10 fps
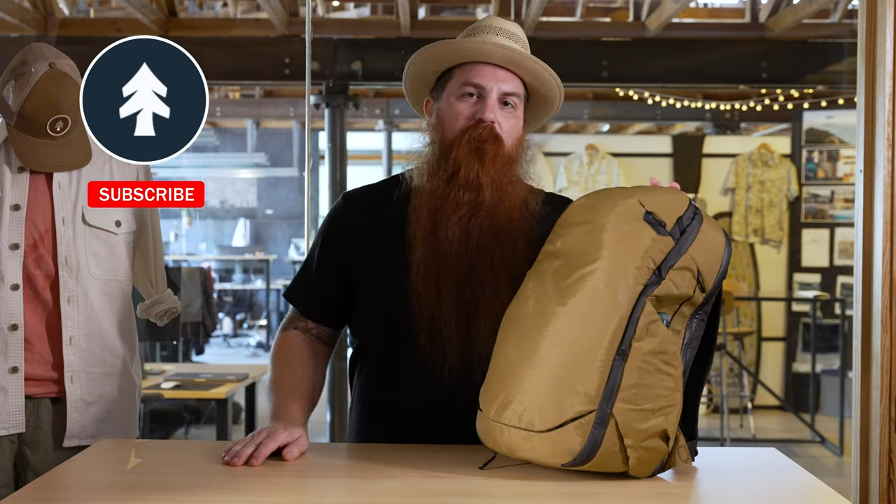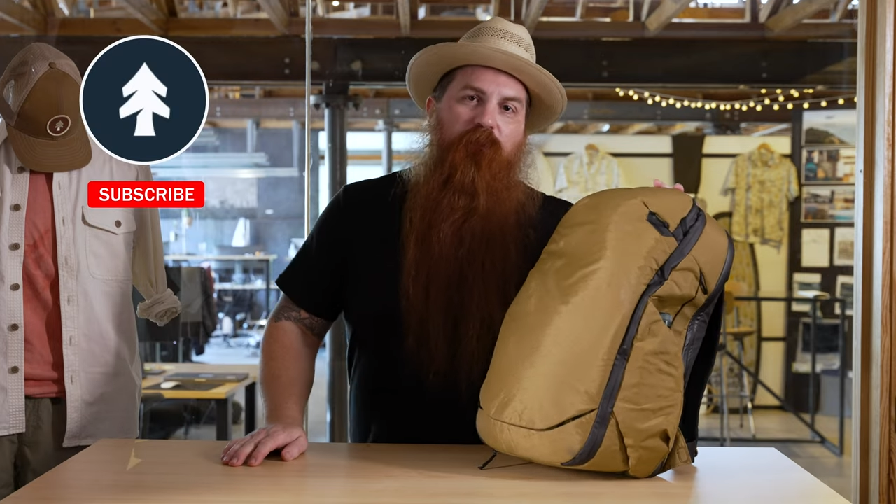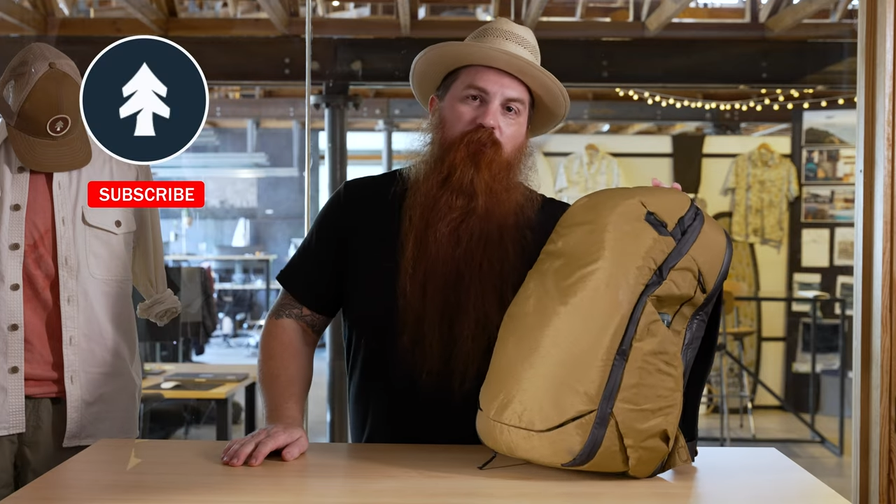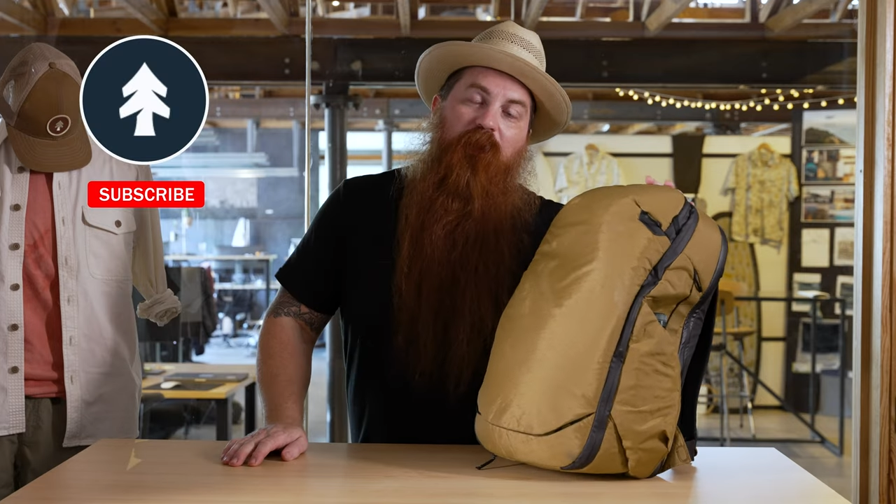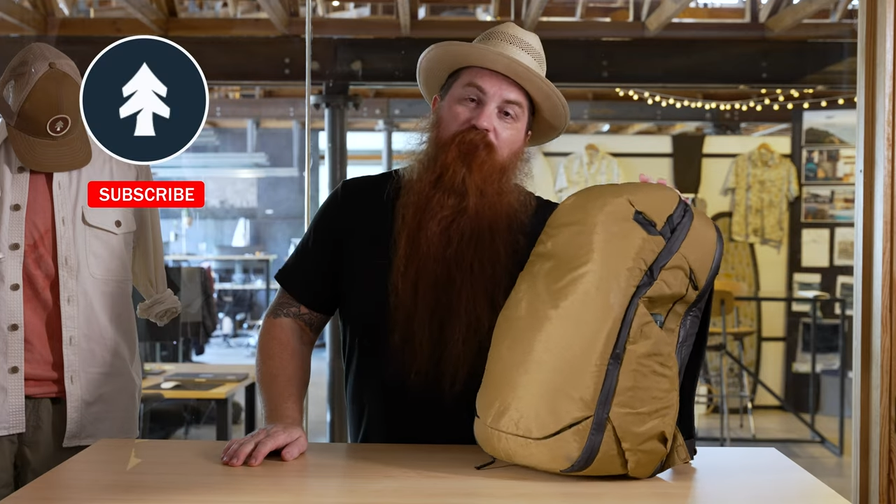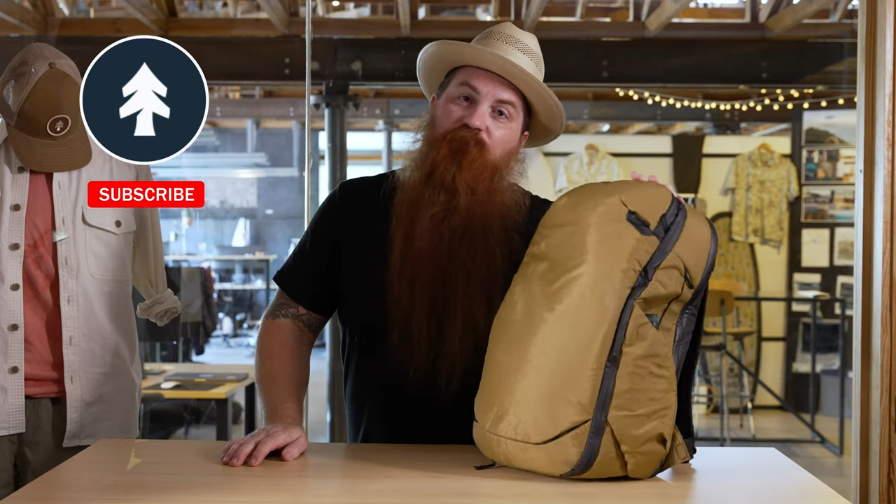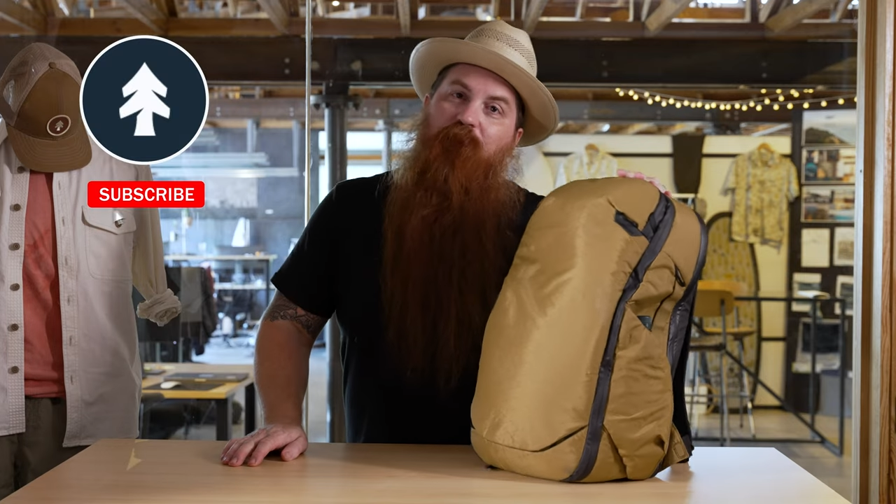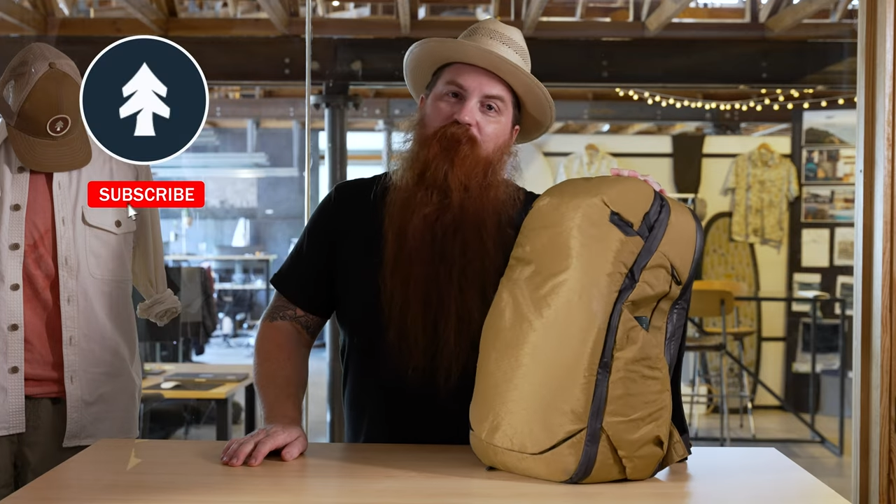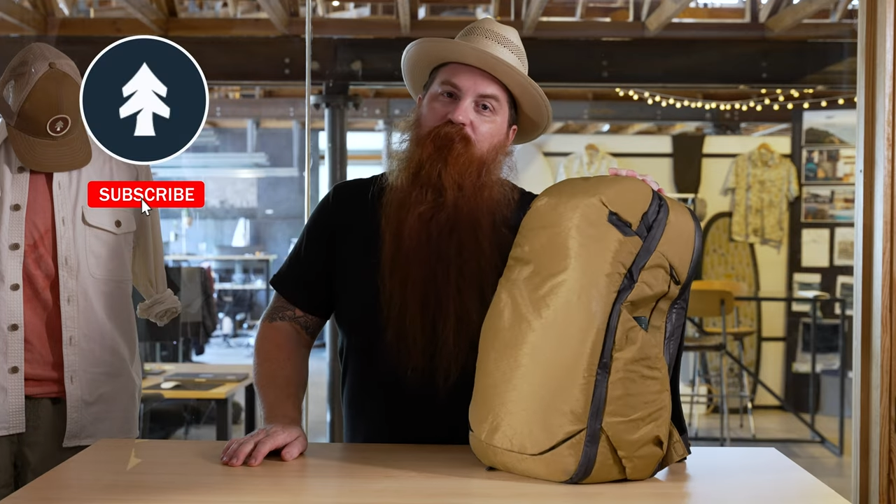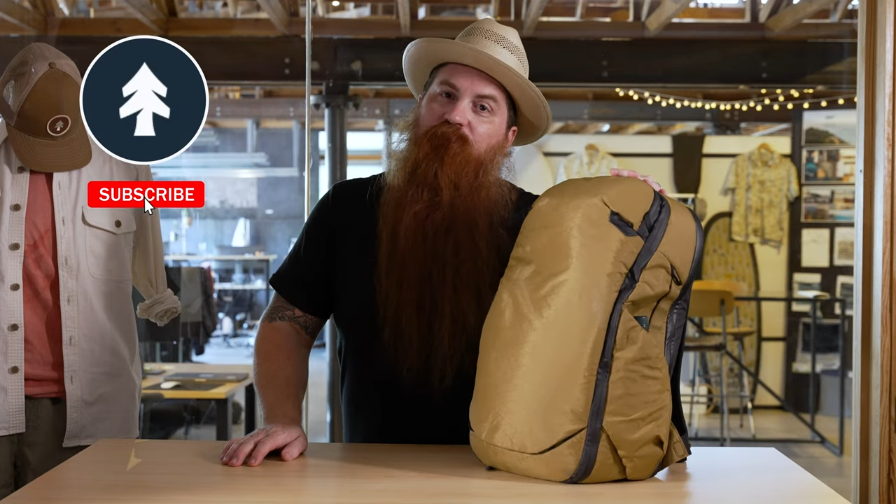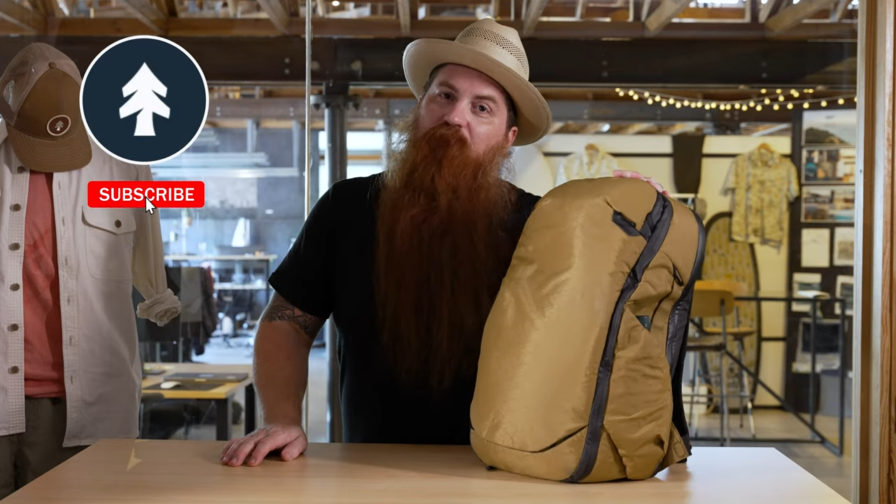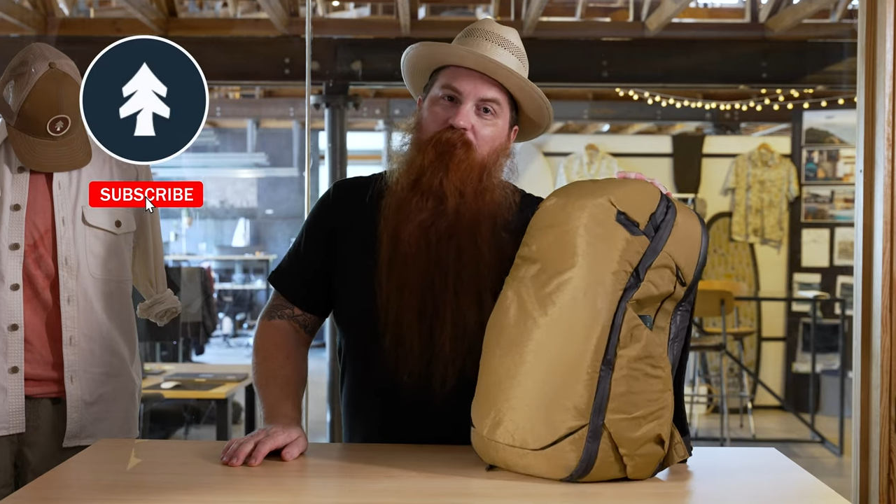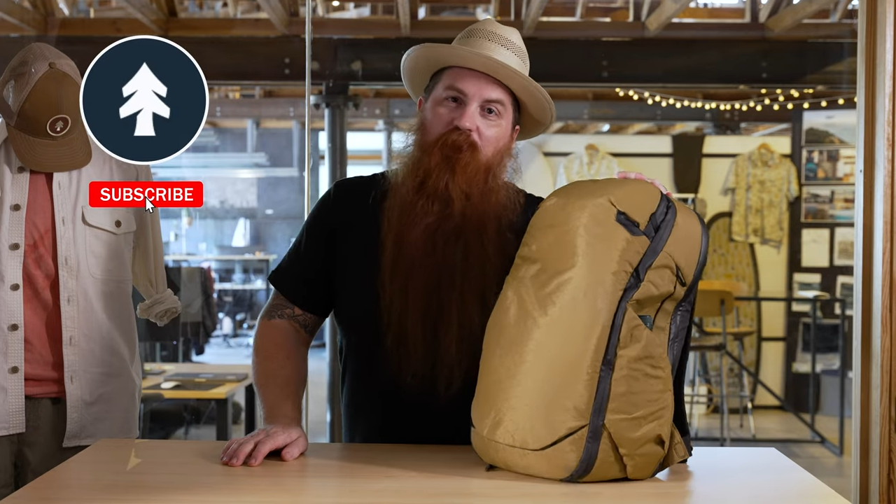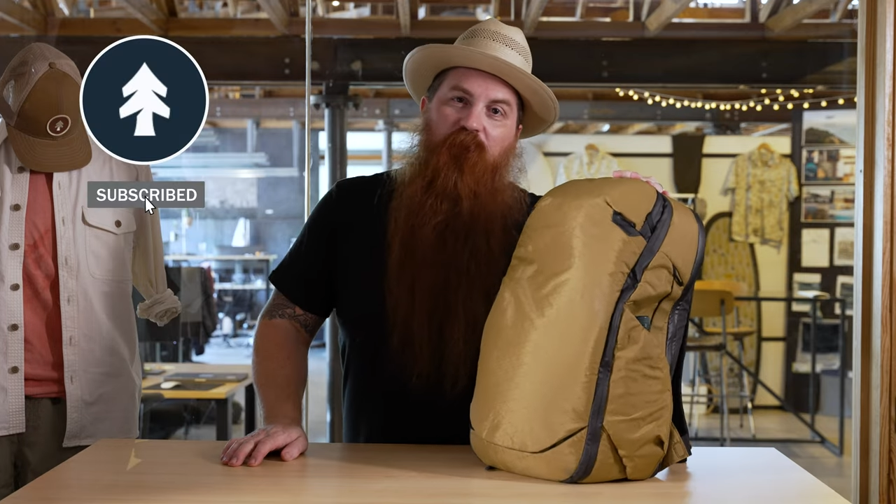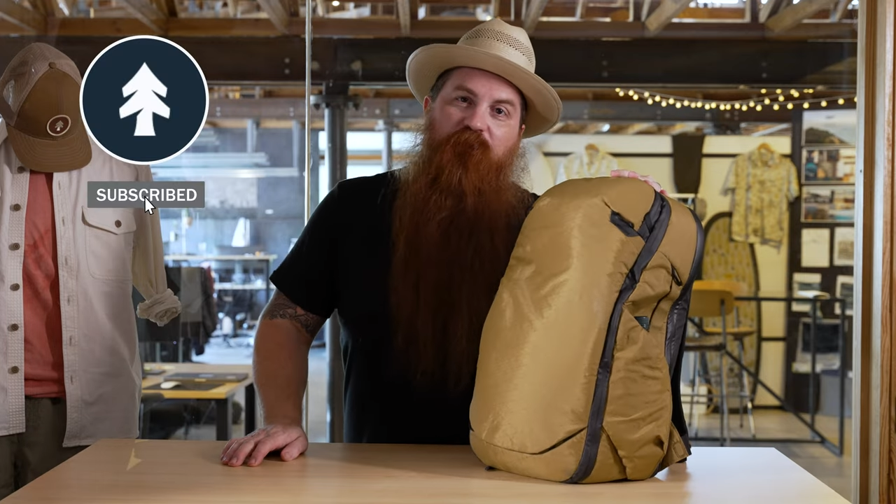creative director of
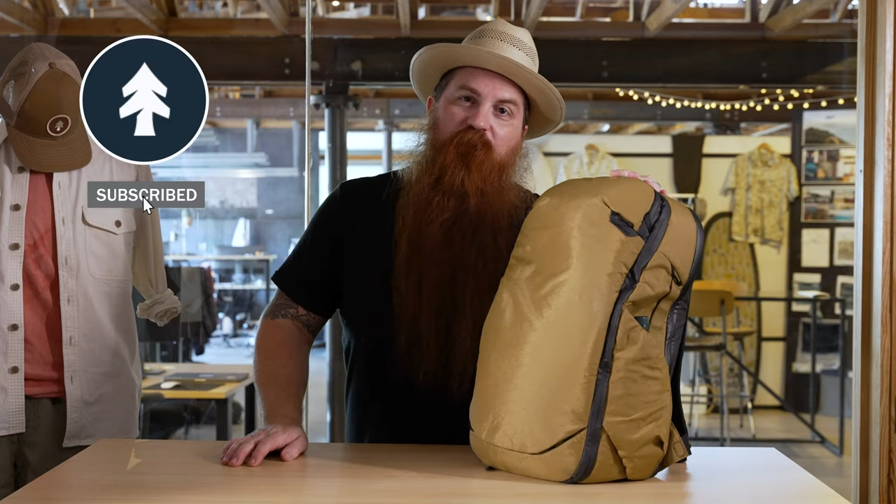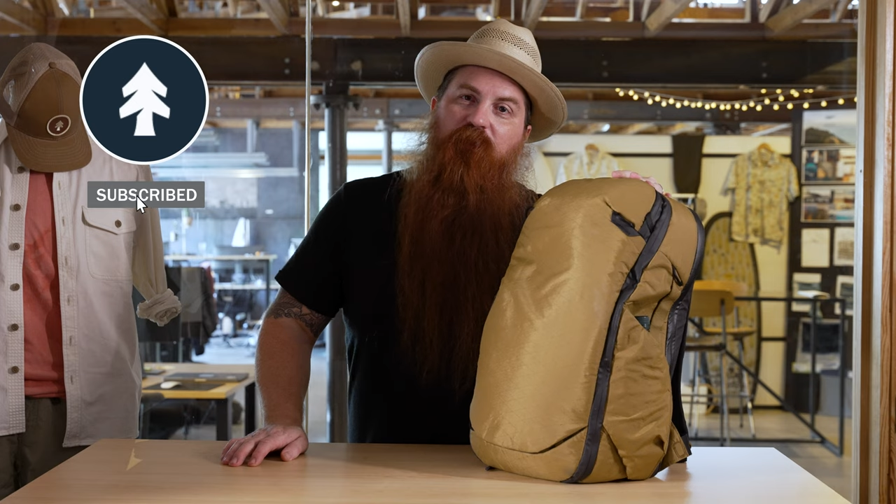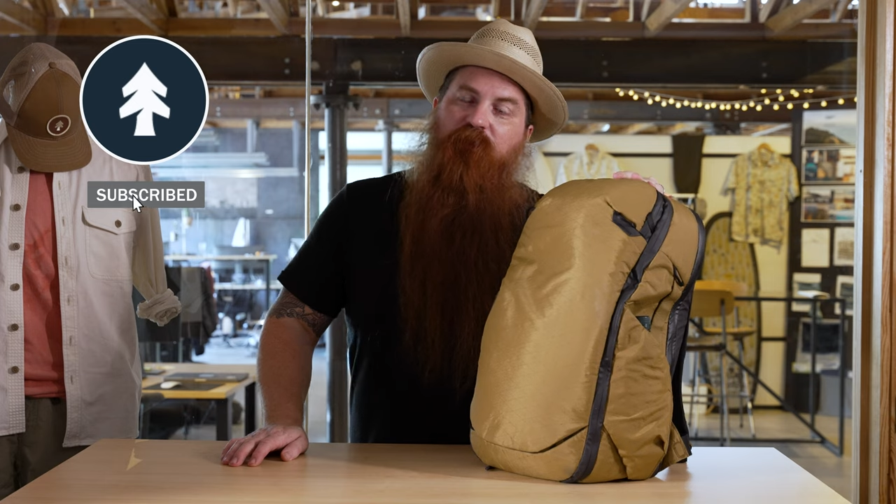Carryology,